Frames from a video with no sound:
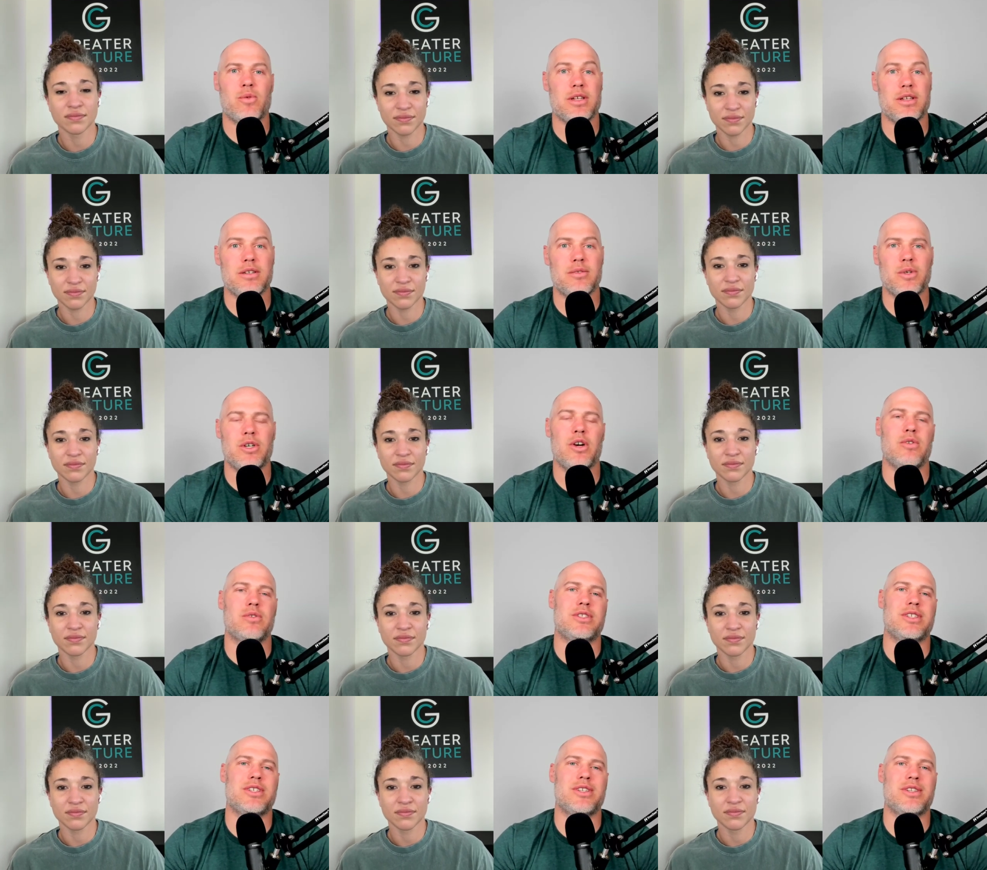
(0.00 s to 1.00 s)
Speaker 1: we we go
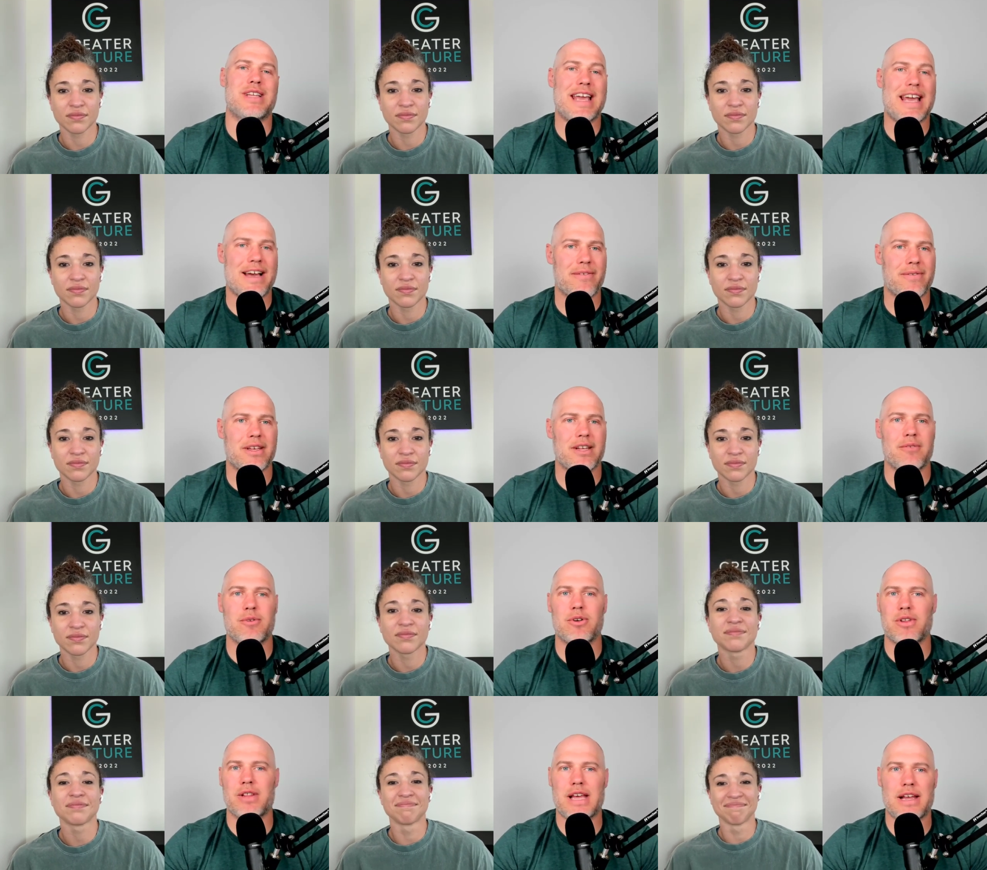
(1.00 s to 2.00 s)
to the caffeine we
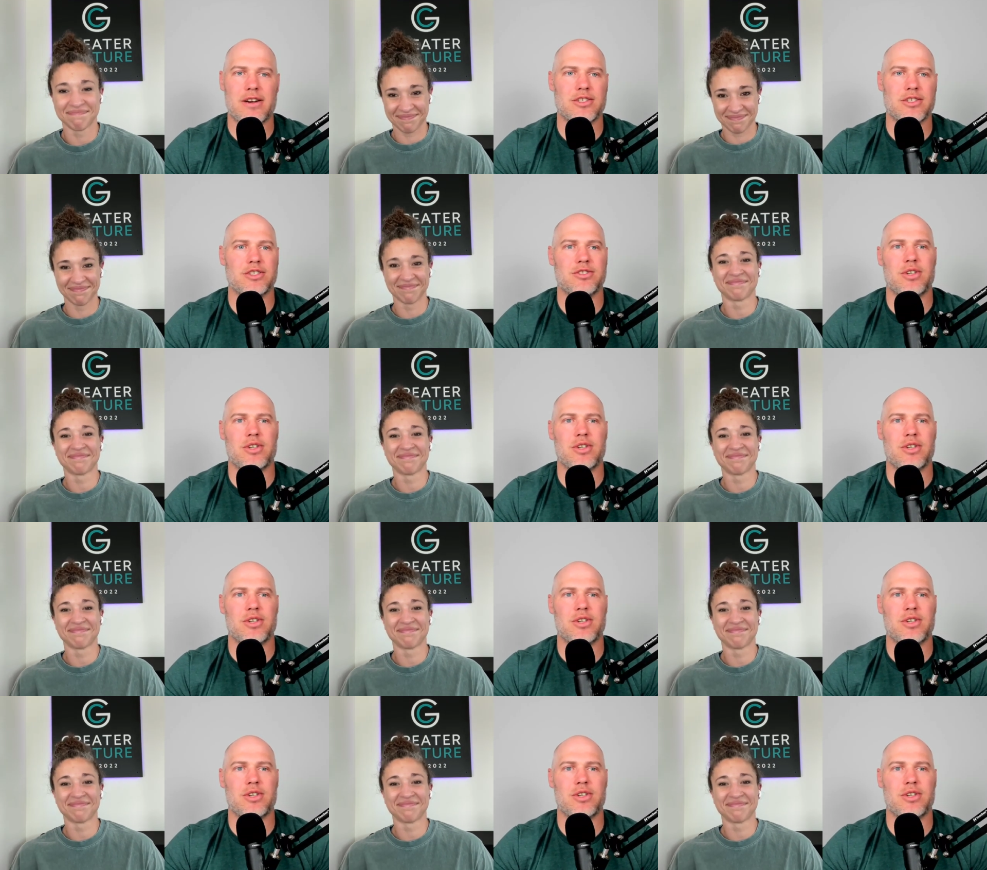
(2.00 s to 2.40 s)
go to the energy mm-hmm.